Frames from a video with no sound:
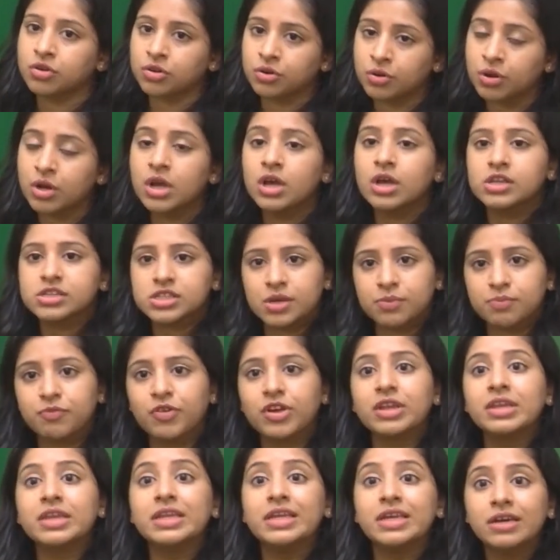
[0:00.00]
you, somewhere
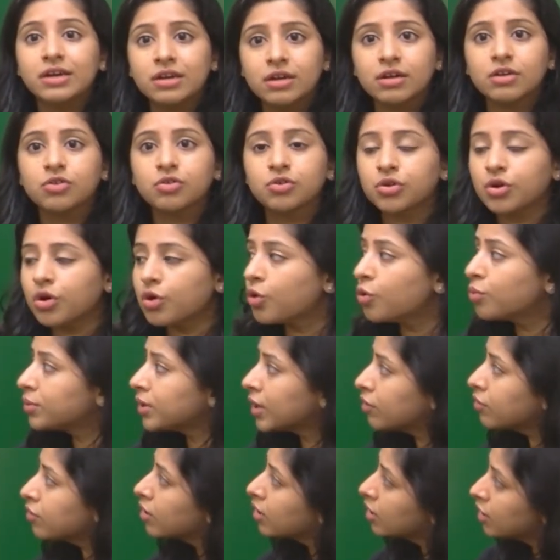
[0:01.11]
near to your
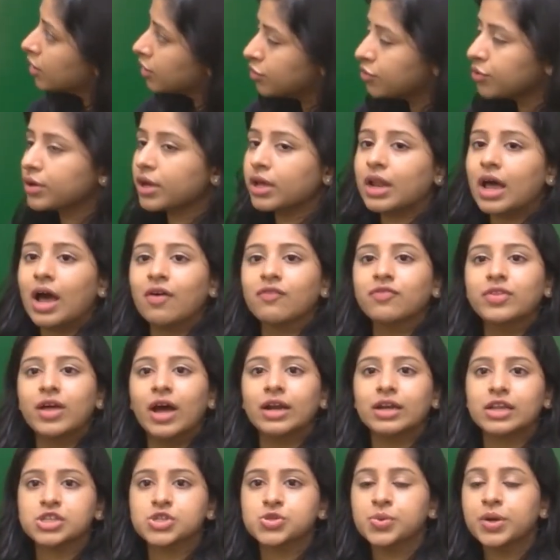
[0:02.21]
hometown, you can have
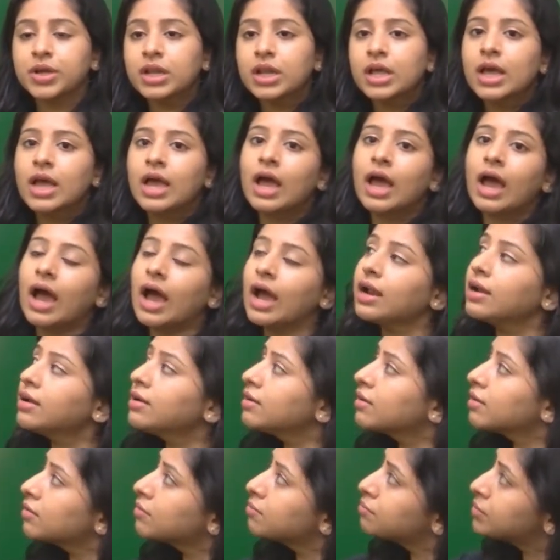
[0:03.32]
that as well. And
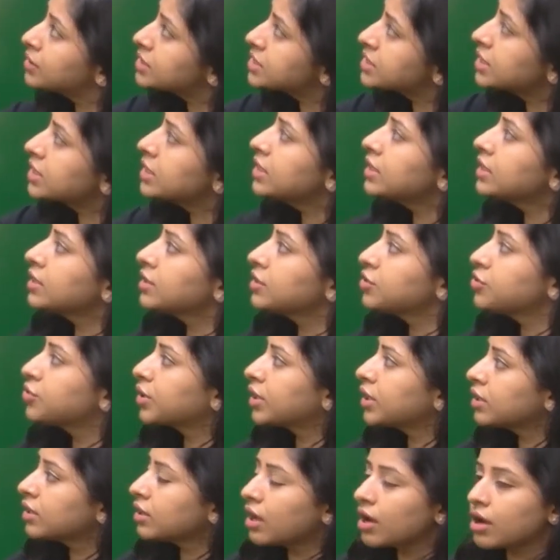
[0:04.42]
basically, you
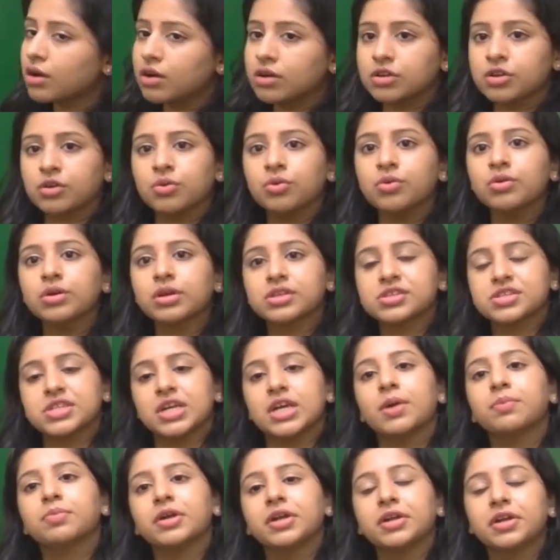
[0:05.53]
can stay
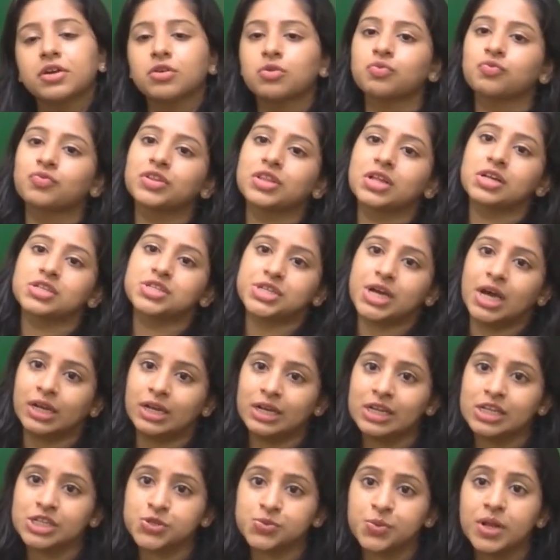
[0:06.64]
updated with our
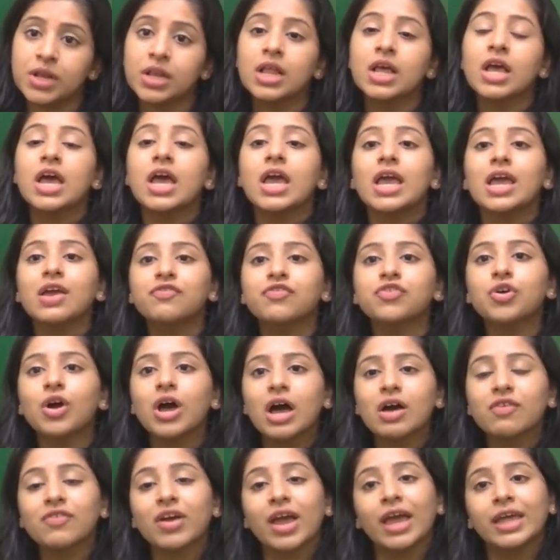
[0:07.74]
channel as well. If you
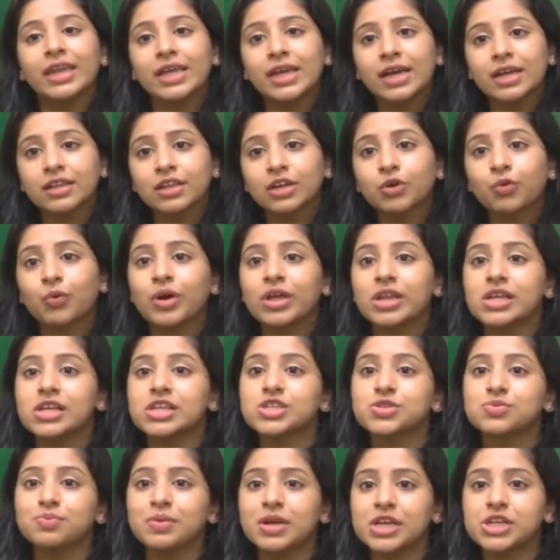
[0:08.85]
have any other
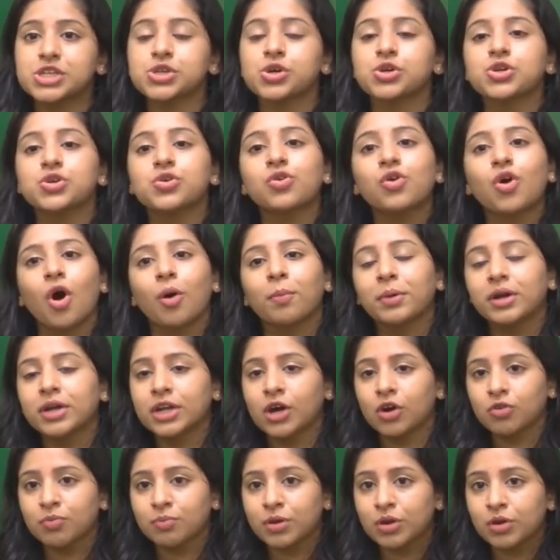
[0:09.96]
queries, make sure you comment
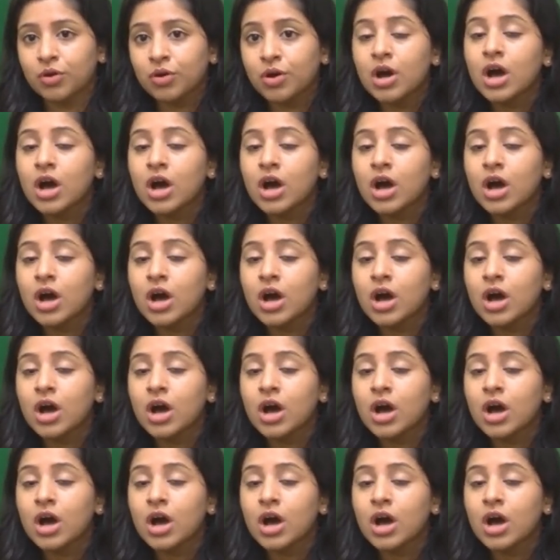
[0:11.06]
down below.